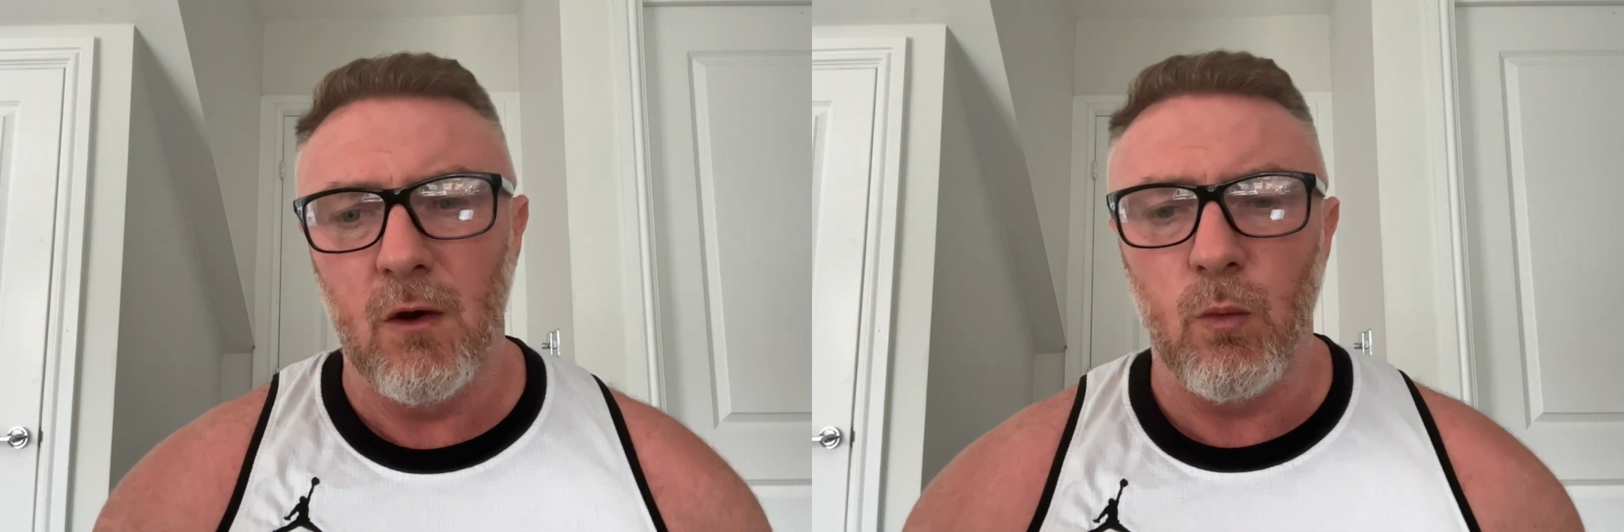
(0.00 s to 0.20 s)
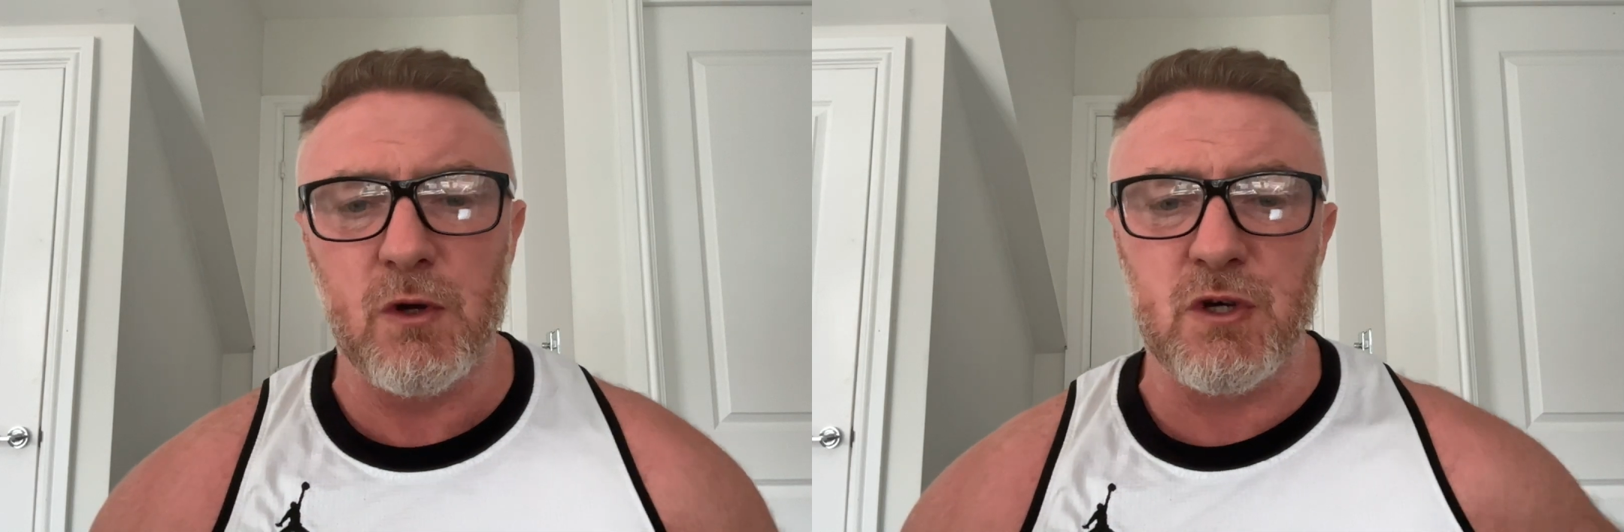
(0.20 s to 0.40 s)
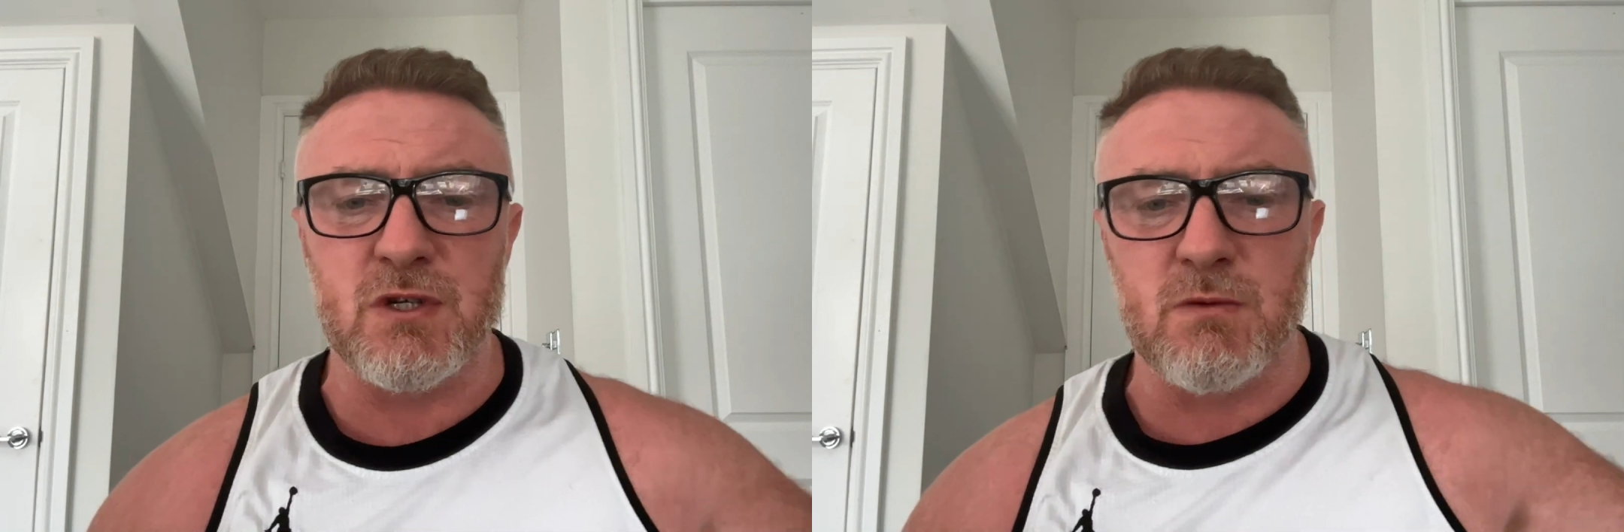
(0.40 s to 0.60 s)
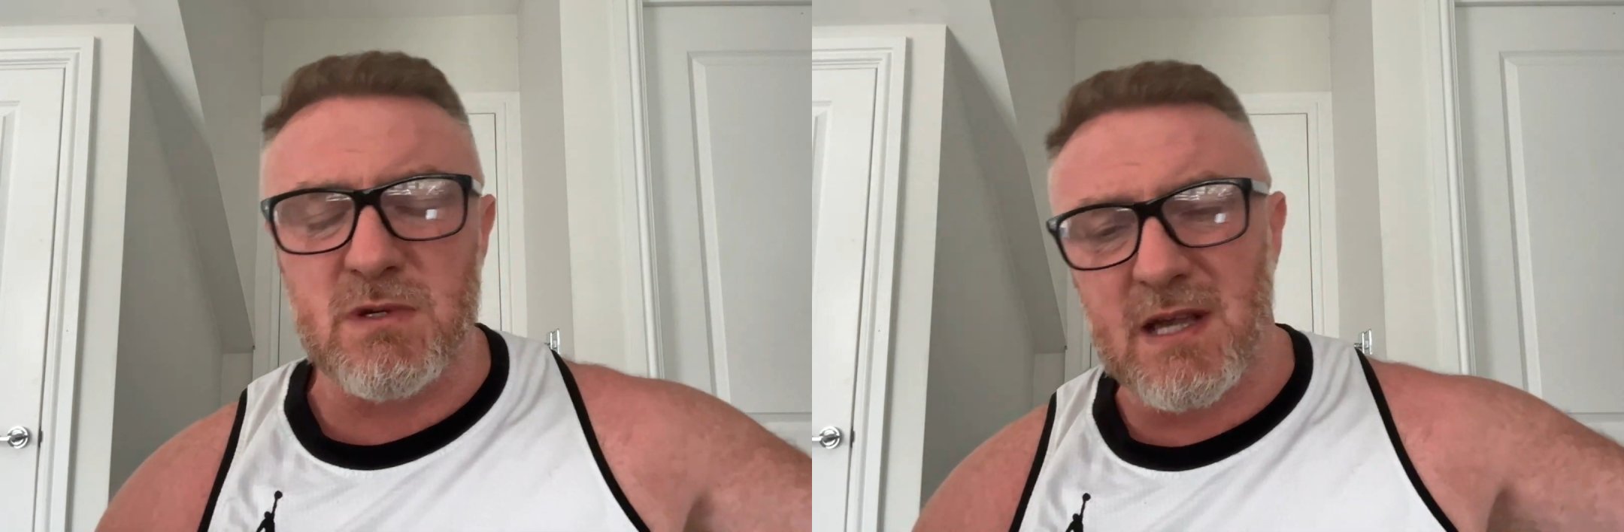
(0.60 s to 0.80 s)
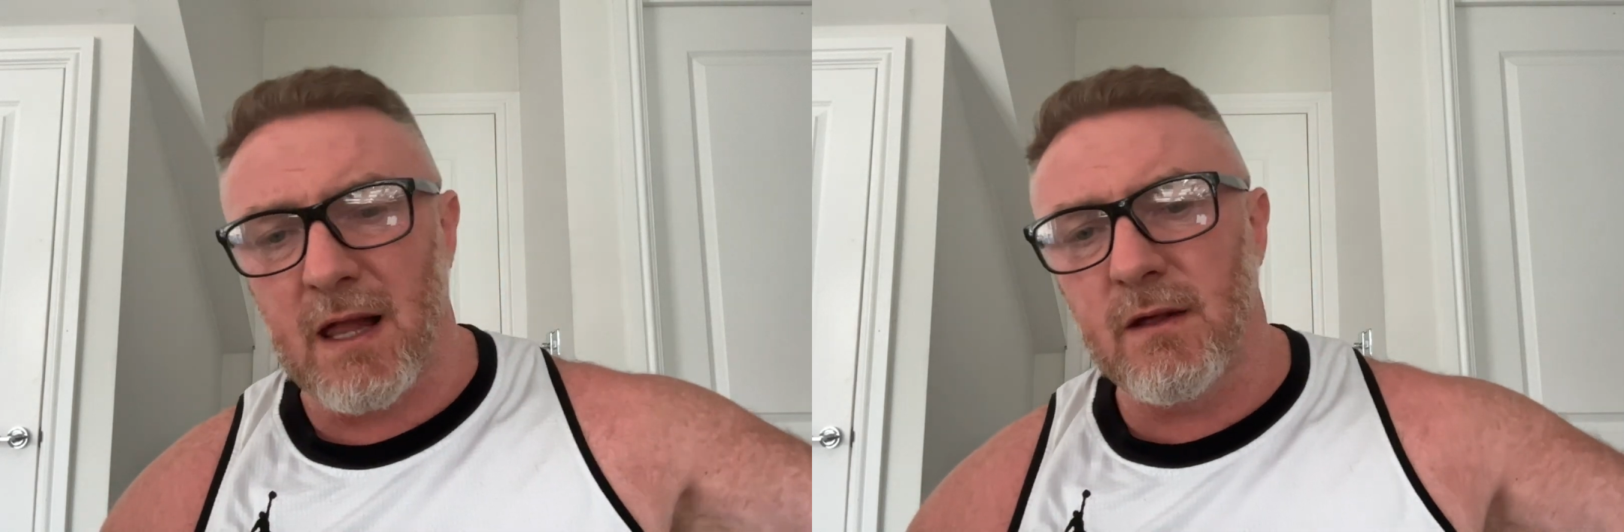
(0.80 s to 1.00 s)
which is some
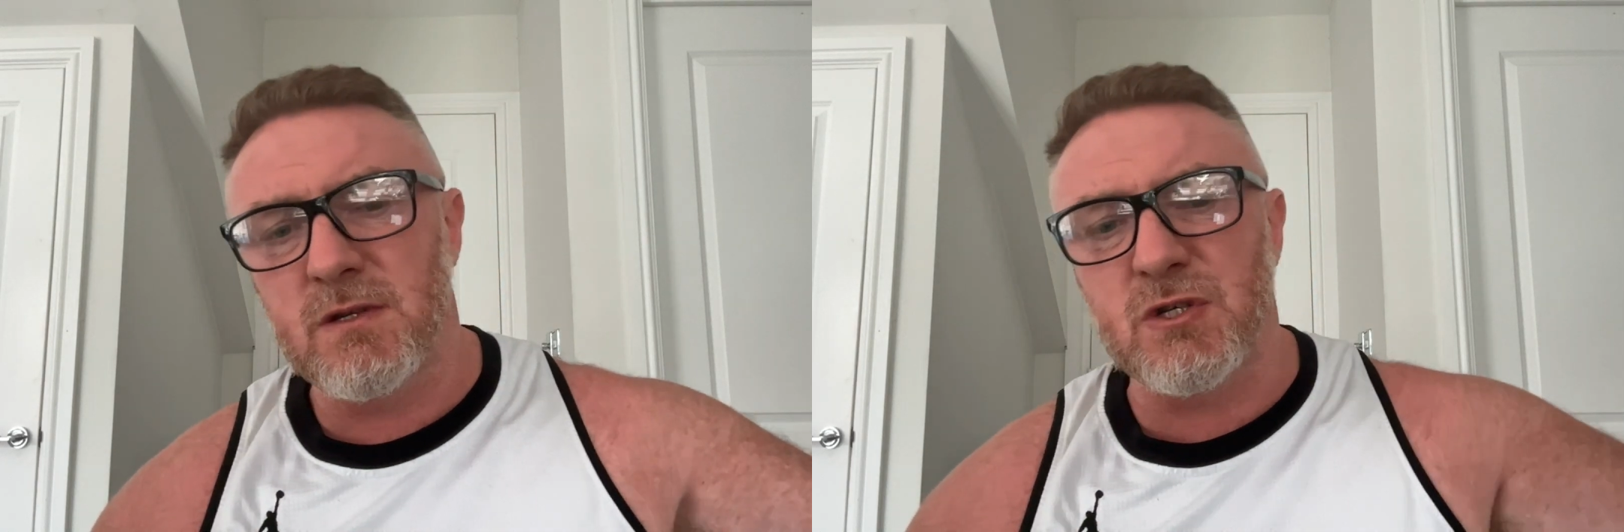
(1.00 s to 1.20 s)
salads,